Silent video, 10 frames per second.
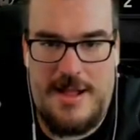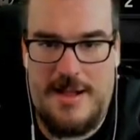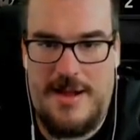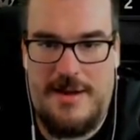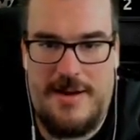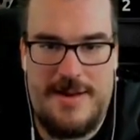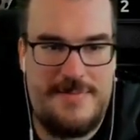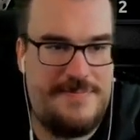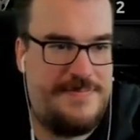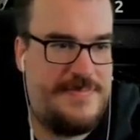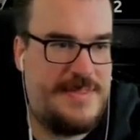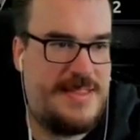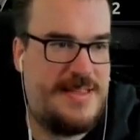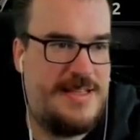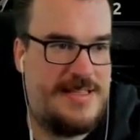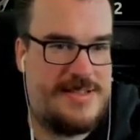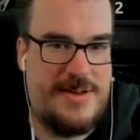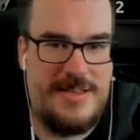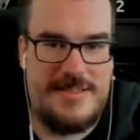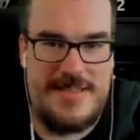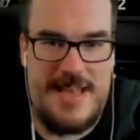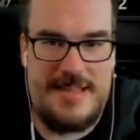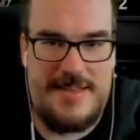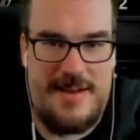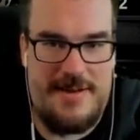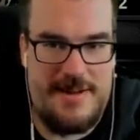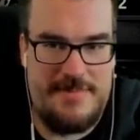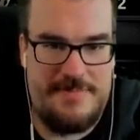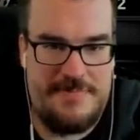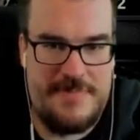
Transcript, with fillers: All right. Let's go to the sanitarium.